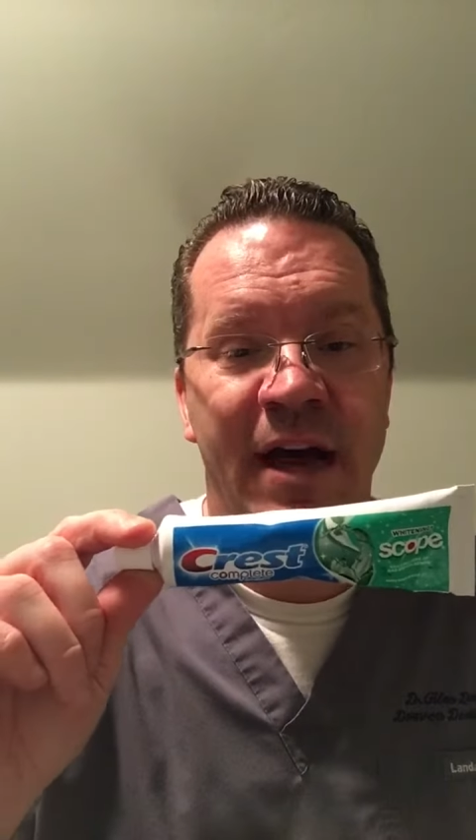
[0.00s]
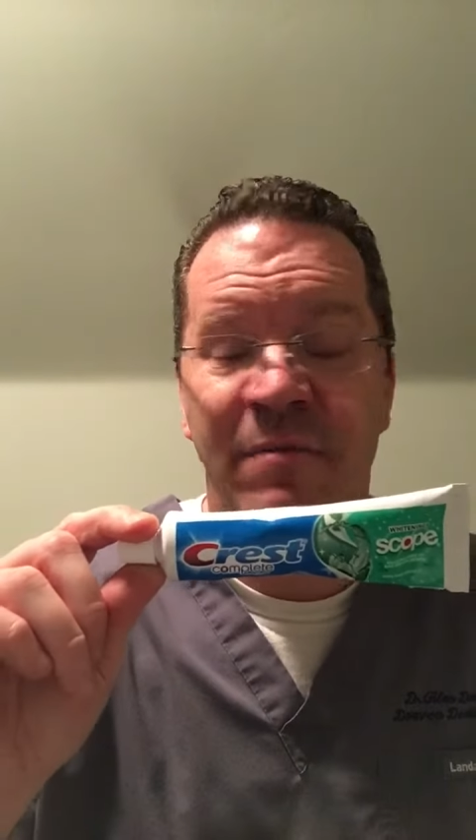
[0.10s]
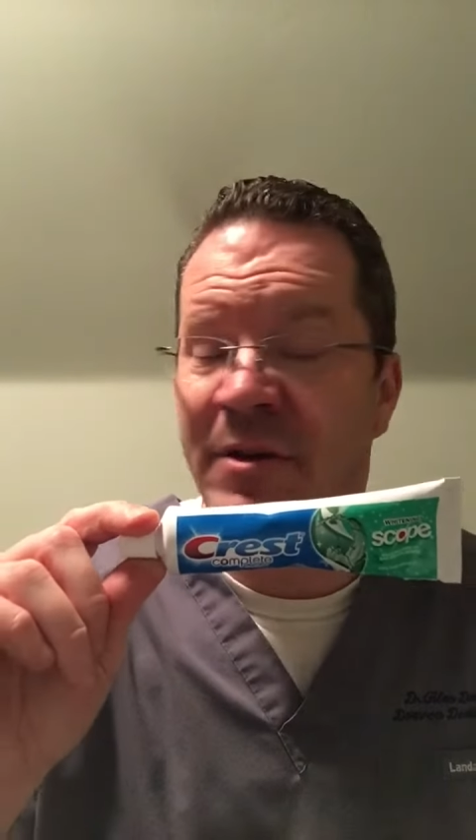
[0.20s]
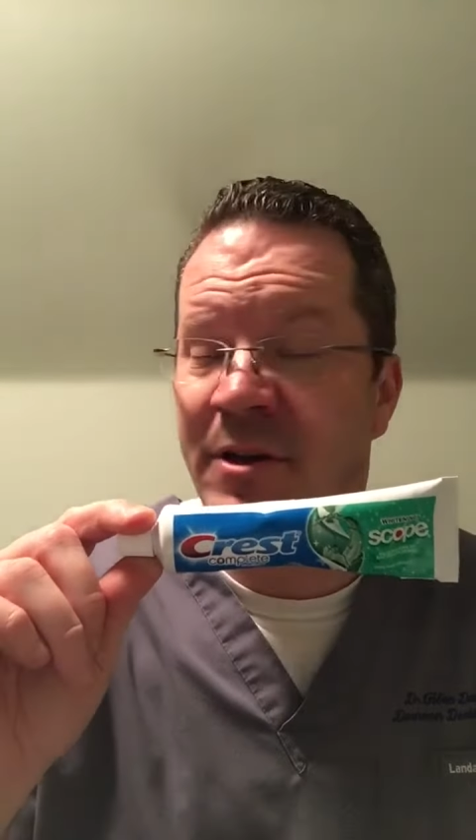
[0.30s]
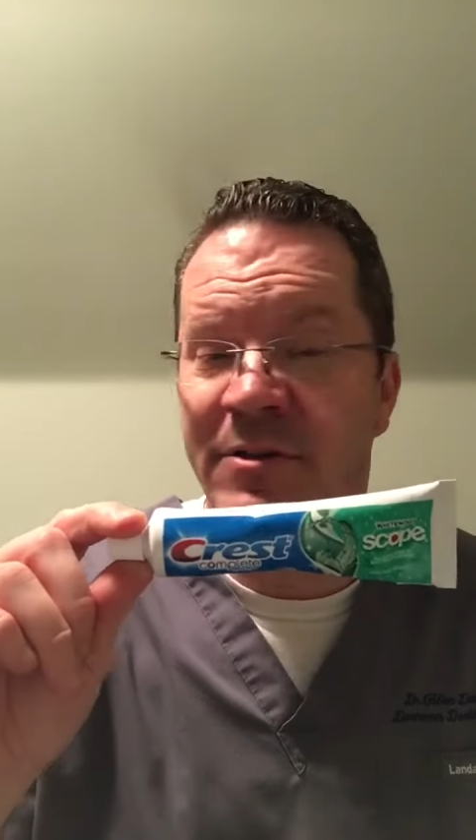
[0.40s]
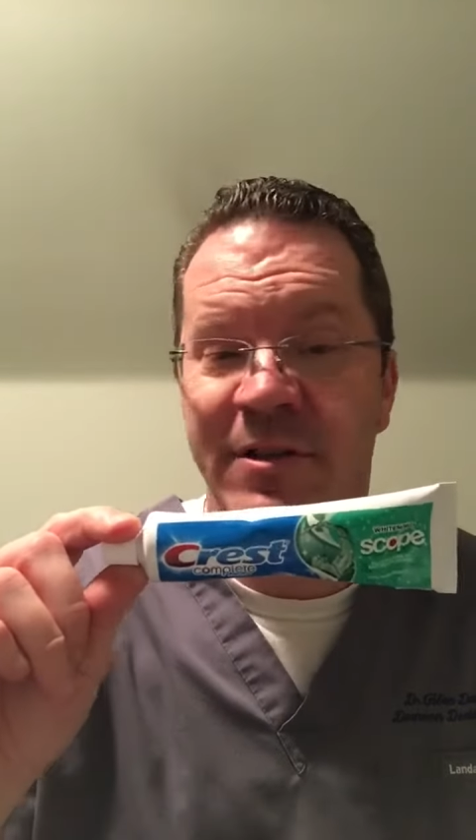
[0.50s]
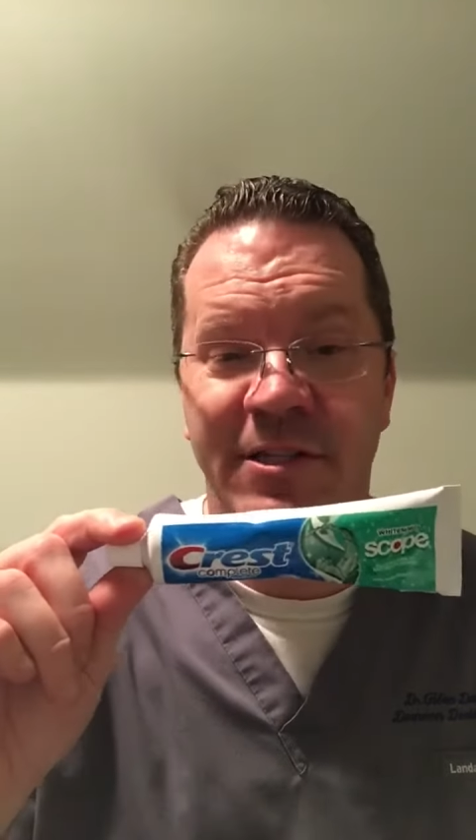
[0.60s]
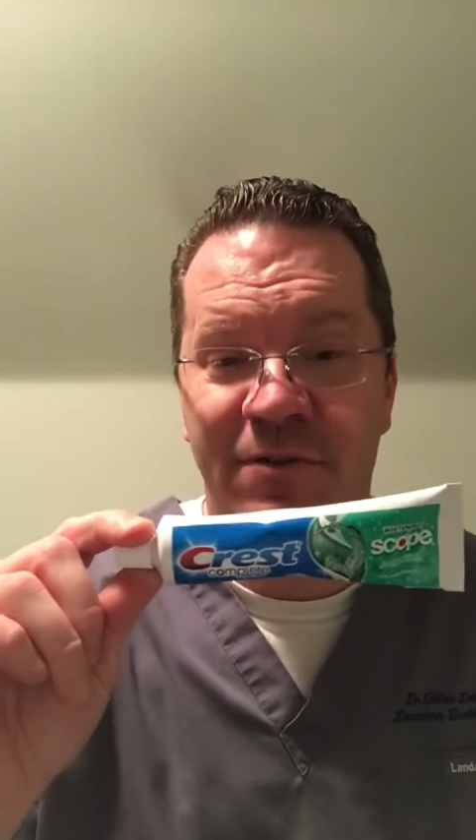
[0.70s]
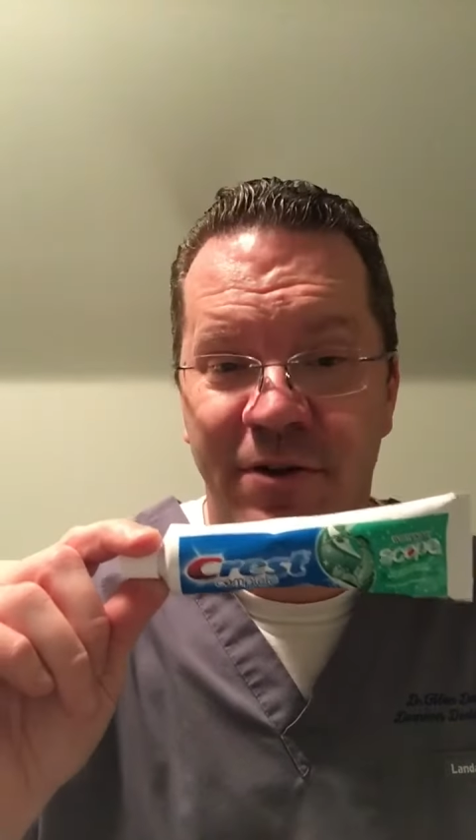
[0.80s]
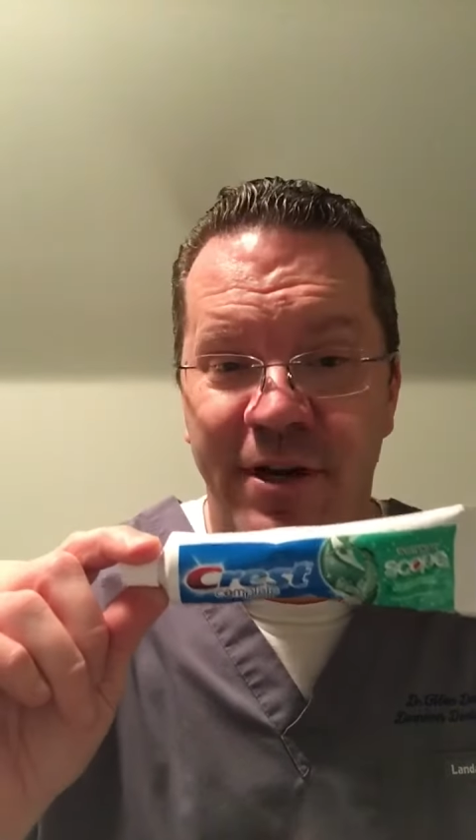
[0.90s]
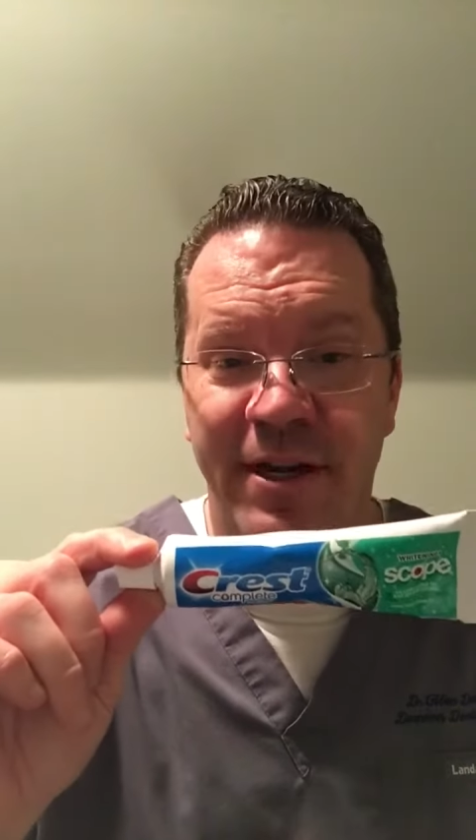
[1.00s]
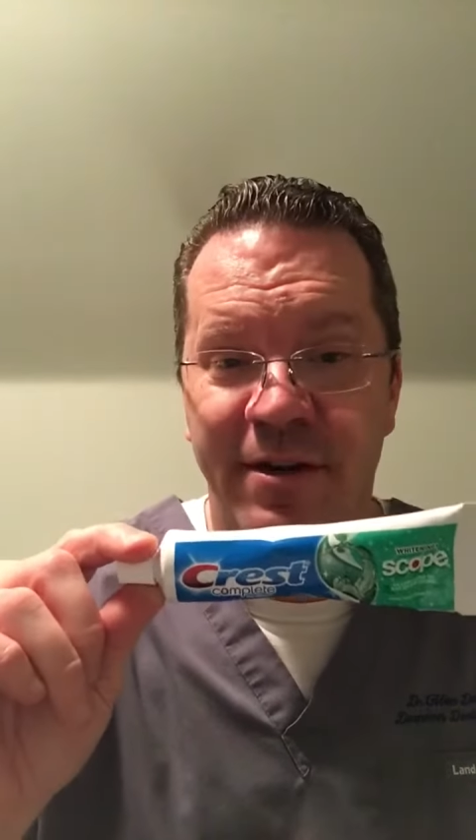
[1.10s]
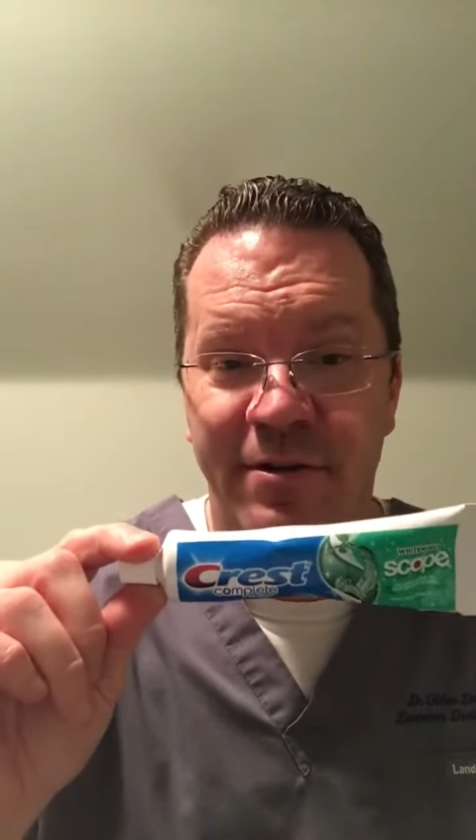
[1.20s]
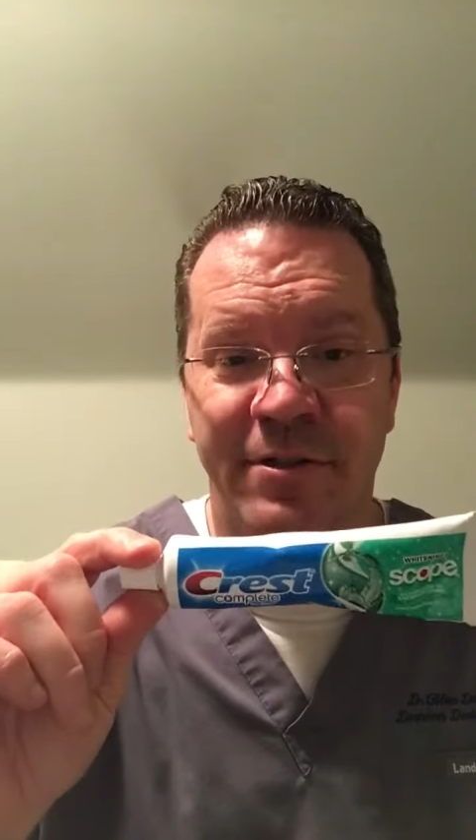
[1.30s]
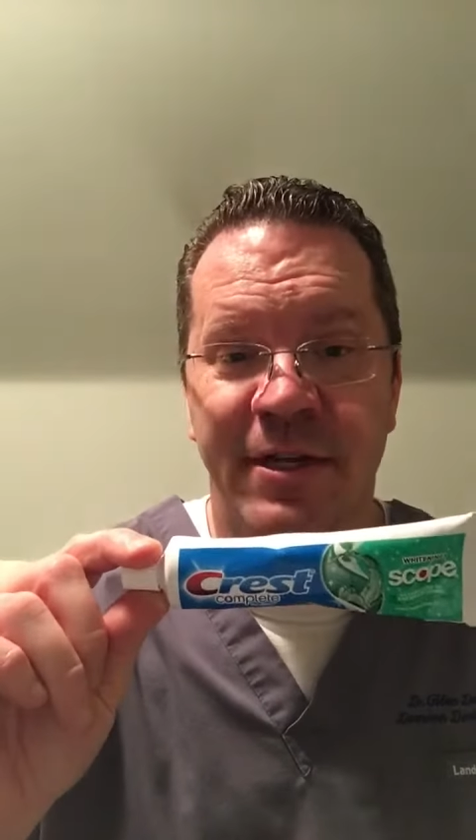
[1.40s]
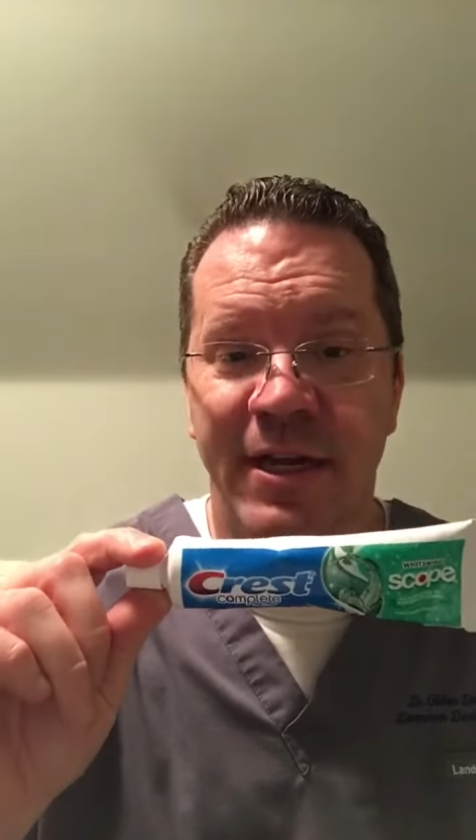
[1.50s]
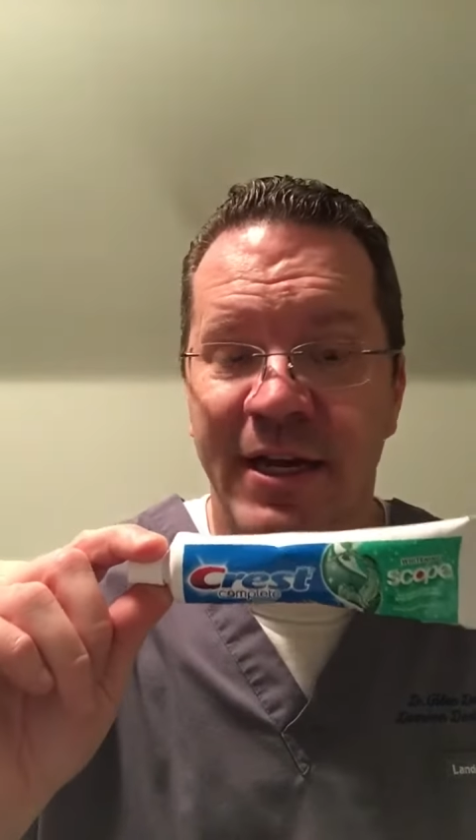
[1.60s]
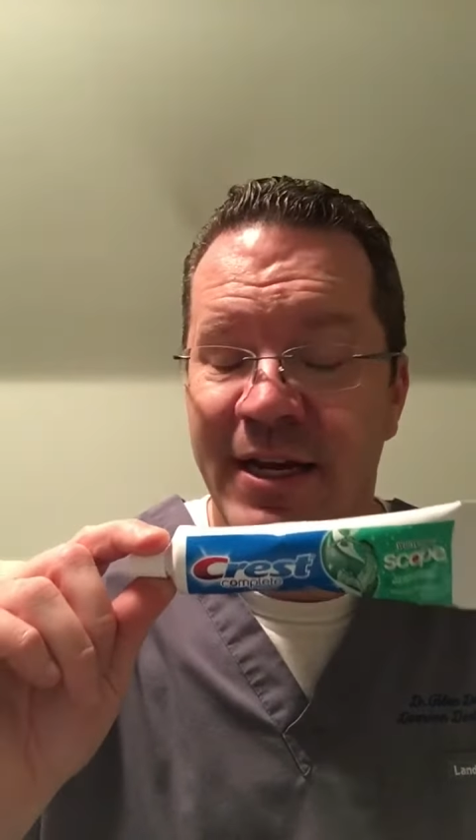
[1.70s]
I've been using this for years.